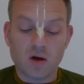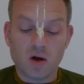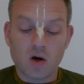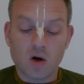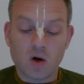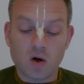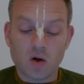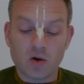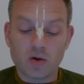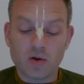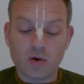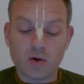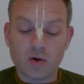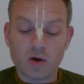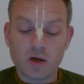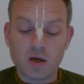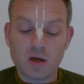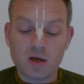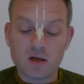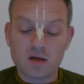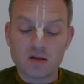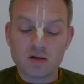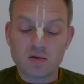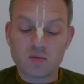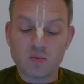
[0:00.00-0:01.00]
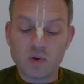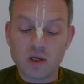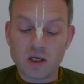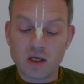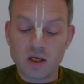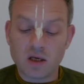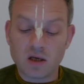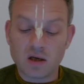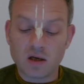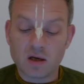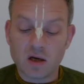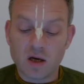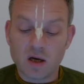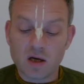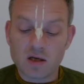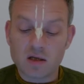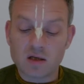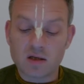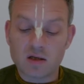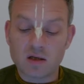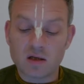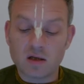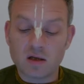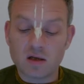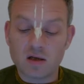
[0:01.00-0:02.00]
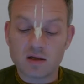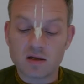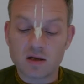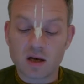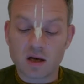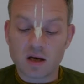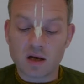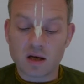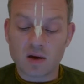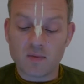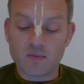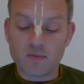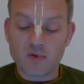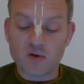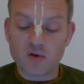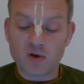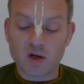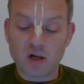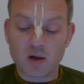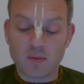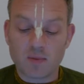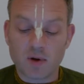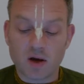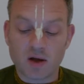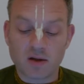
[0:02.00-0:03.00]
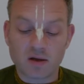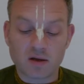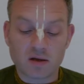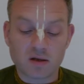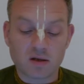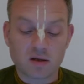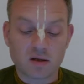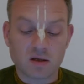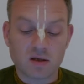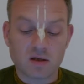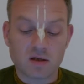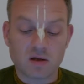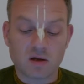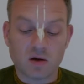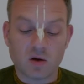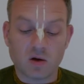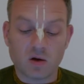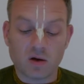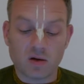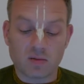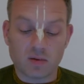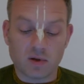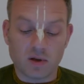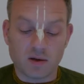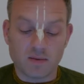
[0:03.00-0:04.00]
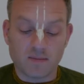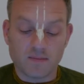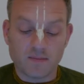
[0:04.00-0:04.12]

Although he is weak, still his attempt to help others is laudable.